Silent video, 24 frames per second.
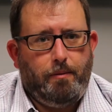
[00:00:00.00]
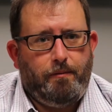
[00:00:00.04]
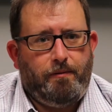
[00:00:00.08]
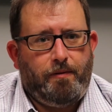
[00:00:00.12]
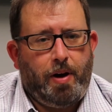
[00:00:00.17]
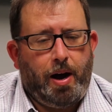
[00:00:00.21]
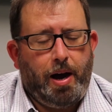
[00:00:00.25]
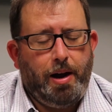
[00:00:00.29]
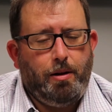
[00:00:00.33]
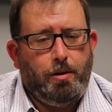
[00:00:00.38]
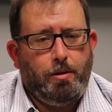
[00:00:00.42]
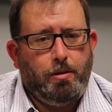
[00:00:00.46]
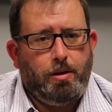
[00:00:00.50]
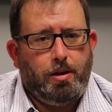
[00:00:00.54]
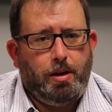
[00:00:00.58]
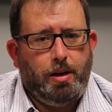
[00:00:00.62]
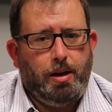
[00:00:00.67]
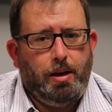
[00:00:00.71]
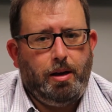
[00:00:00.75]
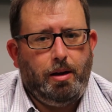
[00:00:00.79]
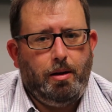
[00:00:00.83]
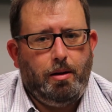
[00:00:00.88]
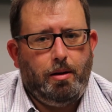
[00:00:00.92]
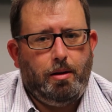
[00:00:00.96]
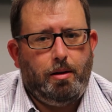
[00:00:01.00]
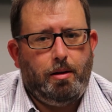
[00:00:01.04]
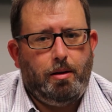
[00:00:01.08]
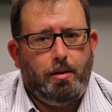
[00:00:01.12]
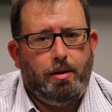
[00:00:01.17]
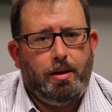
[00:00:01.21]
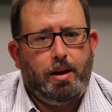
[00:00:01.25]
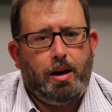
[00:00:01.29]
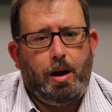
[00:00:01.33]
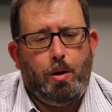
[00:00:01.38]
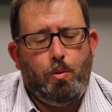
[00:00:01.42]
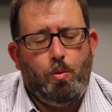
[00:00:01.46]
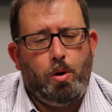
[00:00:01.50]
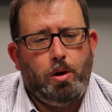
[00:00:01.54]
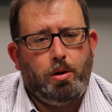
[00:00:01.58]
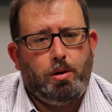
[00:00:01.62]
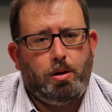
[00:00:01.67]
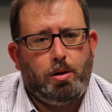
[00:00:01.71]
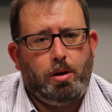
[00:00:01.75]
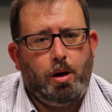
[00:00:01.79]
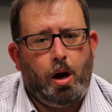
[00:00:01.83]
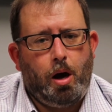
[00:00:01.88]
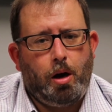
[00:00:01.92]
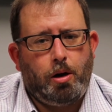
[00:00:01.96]
Final thing that I want
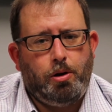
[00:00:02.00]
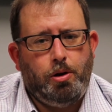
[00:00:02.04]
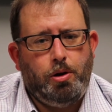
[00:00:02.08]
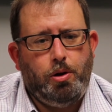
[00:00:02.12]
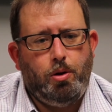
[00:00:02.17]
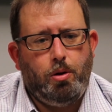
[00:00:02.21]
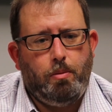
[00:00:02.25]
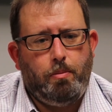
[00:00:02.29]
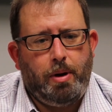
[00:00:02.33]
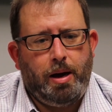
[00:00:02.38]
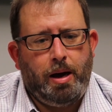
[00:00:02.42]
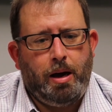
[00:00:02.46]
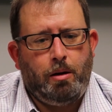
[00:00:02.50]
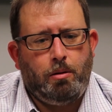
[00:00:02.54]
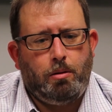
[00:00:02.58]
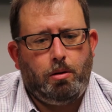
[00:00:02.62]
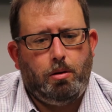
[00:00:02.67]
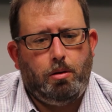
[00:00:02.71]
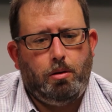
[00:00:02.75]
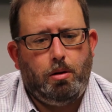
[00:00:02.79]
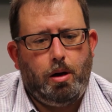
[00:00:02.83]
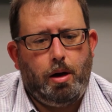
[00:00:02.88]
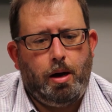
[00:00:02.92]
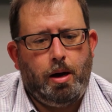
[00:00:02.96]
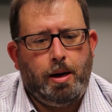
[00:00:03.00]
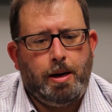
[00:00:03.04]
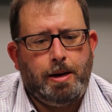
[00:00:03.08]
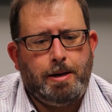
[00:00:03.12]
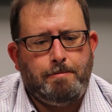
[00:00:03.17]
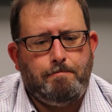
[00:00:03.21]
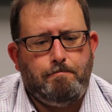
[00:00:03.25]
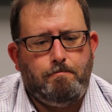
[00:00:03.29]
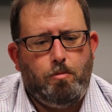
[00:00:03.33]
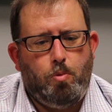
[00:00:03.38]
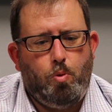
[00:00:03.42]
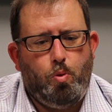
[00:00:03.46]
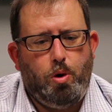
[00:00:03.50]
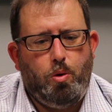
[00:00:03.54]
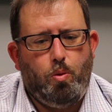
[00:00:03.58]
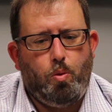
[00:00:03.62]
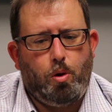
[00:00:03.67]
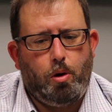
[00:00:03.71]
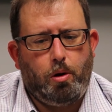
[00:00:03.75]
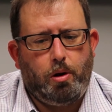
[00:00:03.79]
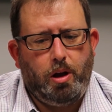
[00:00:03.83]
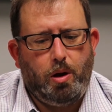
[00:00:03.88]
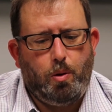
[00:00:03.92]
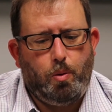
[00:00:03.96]
to talk to you about when
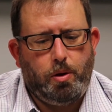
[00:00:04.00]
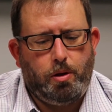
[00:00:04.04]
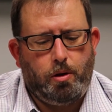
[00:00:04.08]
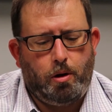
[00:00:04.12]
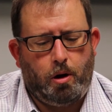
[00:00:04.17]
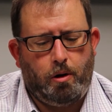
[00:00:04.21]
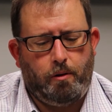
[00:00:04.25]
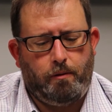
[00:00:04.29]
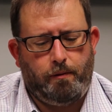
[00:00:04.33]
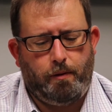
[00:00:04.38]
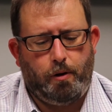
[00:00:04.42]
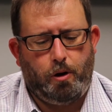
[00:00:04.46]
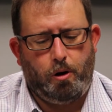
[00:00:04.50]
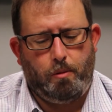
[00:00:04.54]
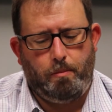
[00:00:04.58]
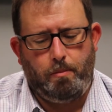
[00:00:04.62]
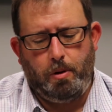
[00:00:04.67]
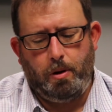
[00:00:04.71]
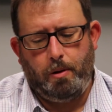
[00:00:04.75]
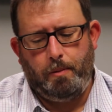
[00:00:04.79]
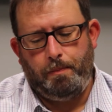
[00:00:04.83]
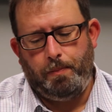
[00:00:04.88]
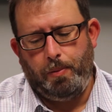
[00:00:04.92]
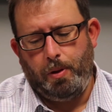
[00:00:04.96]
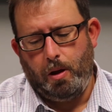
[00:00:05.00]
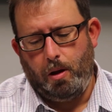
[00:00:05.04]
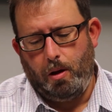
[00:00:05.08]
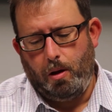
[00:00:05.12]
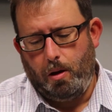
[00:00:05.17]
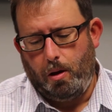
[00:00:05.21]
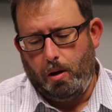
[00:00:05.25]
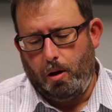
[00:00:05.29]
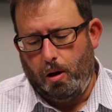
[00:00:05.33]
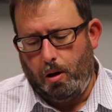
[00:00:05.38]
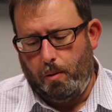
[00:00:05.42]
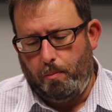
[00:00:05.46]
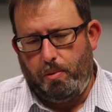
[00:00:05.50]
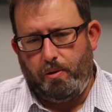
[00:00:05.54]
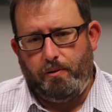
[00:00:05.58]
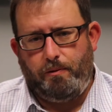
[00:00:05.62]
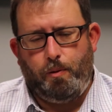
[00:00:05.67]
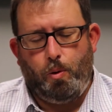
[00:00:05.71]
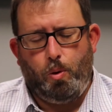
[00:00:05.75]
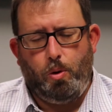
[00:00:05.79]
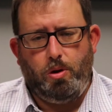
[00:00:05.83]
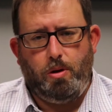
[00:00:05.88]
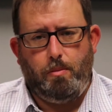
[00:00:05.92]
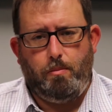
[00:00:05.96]
working with our firm
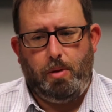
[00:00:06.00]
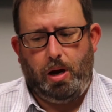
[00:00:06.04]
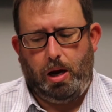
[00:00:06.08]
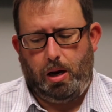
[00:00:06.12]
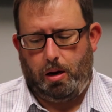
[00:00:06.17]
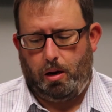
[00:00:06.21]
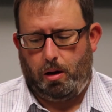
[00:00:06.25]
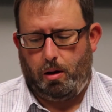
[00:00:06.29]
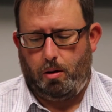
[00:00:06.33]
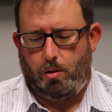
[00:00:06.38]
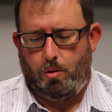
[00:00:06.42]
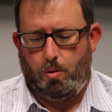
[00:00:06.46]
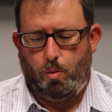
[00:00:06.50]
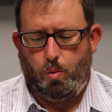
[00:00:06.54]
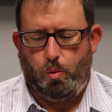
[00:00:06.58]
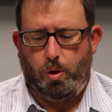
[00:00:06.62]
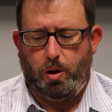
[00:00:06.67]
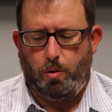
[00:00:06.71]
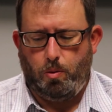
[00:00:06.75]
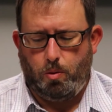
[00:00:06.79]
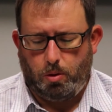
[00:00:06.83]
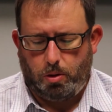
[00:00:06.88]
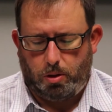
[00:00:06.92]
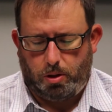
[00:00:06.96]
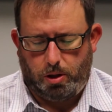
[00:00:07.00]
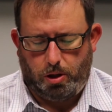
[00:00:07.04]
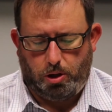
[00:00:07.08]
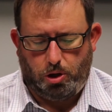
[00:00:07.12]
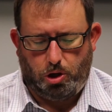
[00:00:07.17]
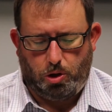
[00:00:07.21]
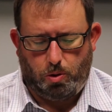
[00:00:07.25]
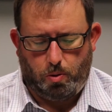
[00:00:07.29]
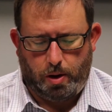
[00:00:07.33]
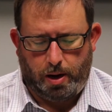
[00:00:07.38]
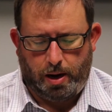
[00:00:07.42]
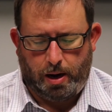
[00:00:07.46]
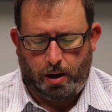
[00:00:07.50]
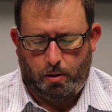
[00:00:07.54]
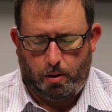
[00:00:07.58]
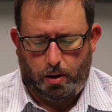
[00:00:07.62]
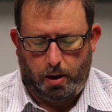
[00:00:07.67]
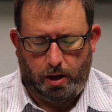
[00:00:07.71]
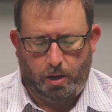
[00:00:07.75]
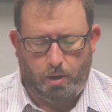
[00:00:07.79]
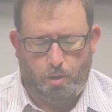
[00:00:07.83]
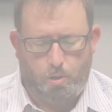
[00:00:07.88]
Before the meeting, we will send you out a